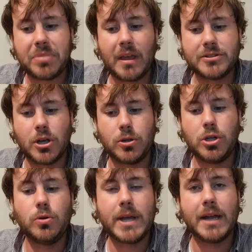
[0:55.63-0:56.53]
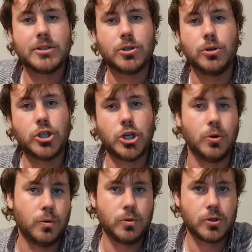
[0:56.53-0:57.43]
so you get to
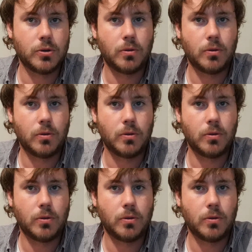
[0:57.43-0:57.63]
choose